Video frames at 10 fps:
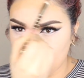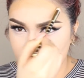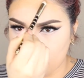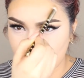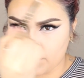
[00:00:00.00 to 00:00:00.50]

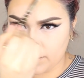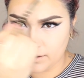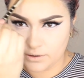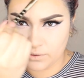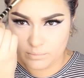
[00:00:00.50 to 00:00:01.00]
the
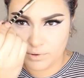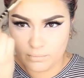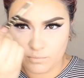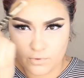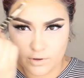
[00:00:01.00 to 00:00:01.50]
forehead a little
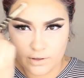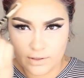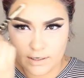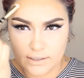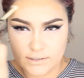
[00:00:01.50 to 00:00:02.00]
bit more
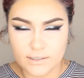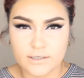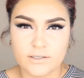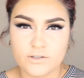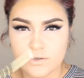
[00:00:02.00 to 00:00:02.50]
than I
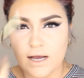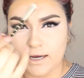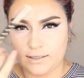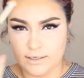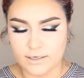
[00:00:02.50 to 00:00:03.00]
did to
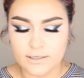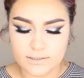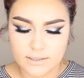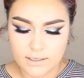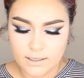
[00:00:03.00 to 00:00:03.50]
highlight it.